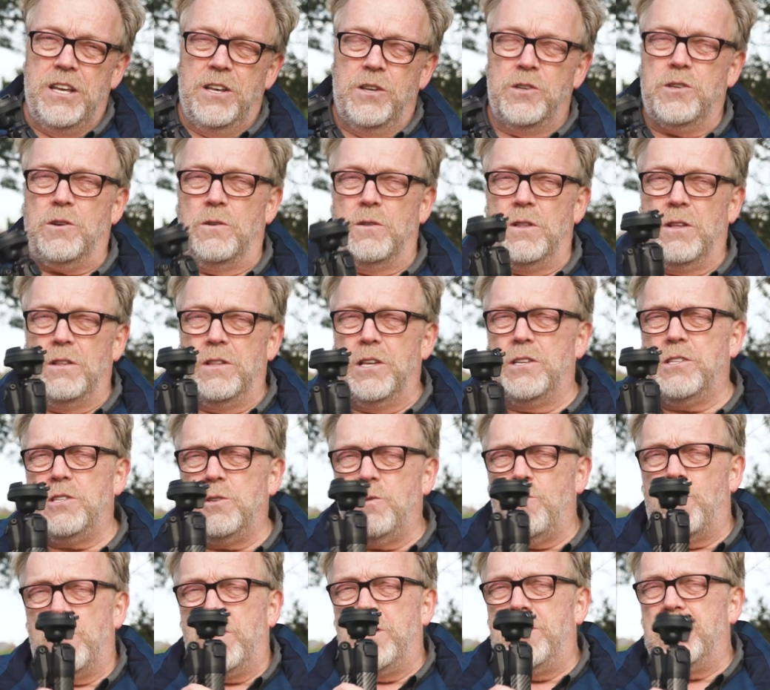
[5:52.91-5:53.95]
So this is
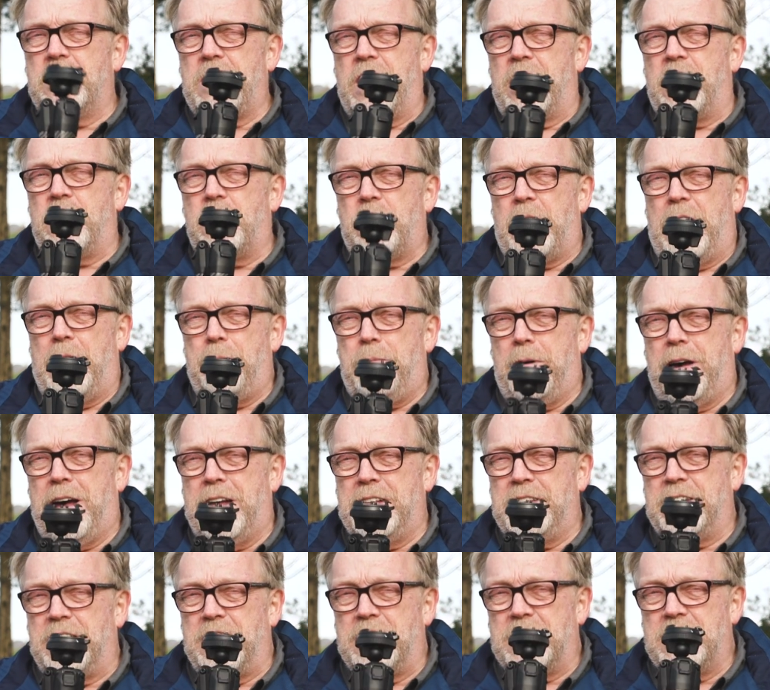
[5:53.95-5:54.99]
one of these kind of
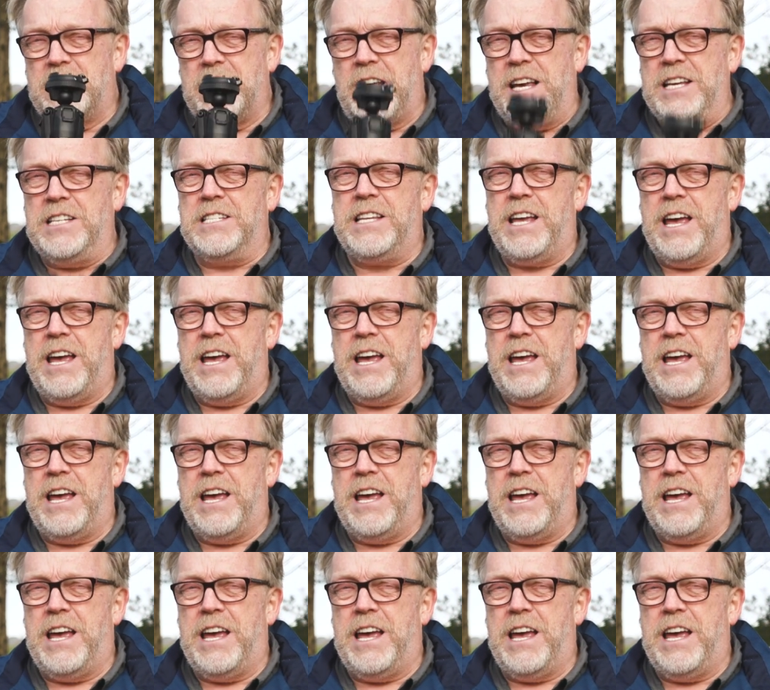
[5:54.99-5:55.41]
tripods that it's nice